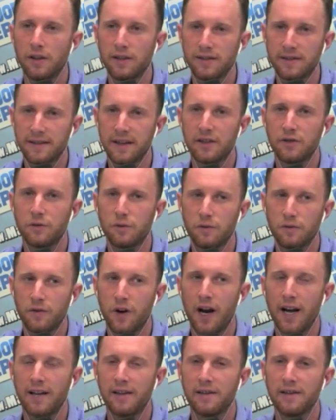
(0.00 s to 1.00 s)
and sexual
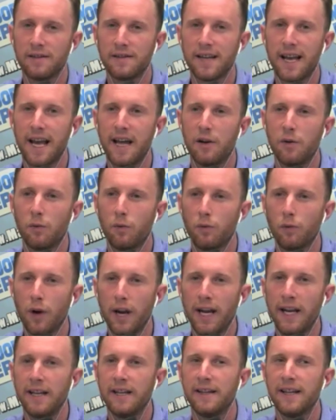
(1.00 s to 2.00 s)
violence at a
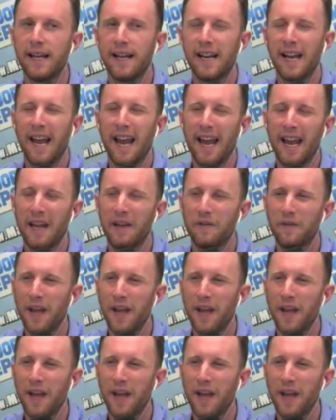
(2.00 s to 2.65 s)
rate that if